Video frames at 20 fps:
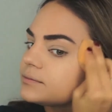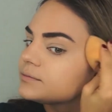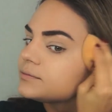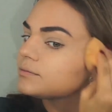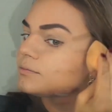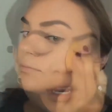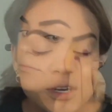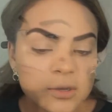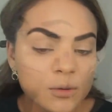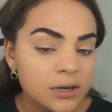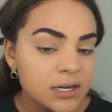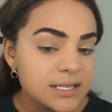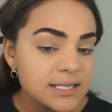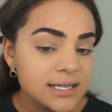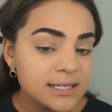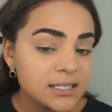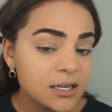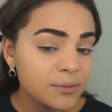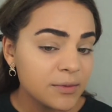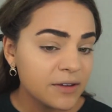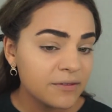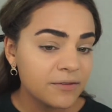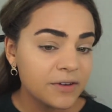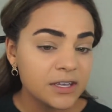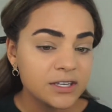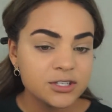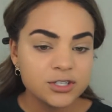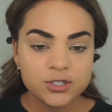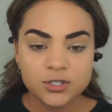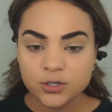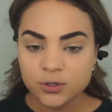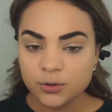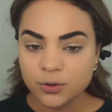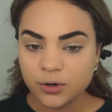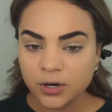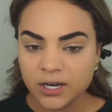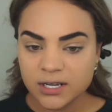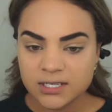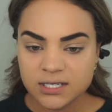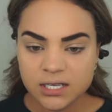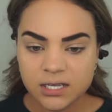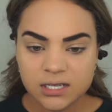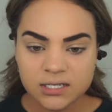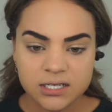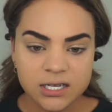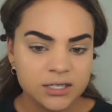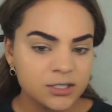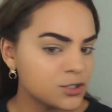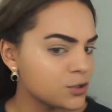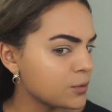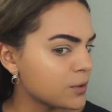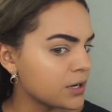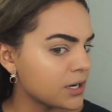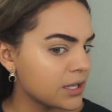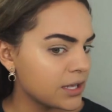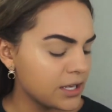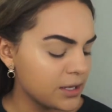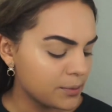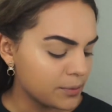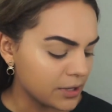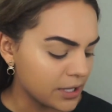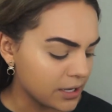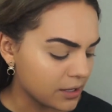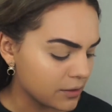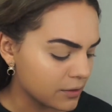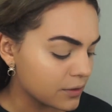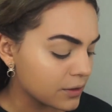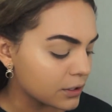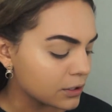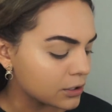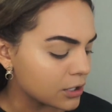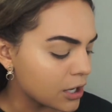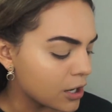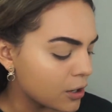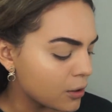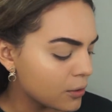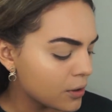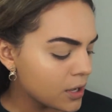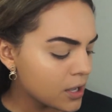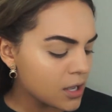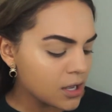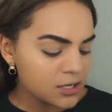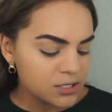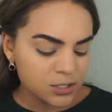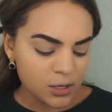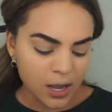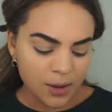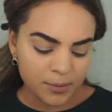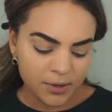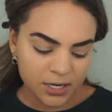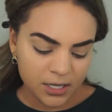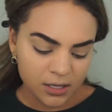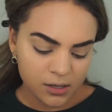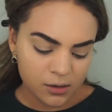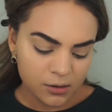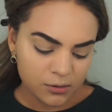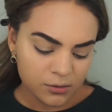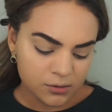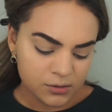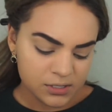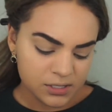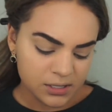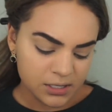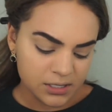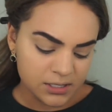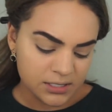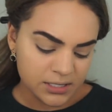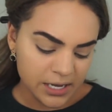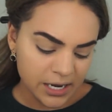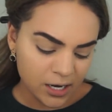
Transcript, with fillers: Okay, I don't want to set down my face too crazy because I do want to keep like the glow. So I'm going to use this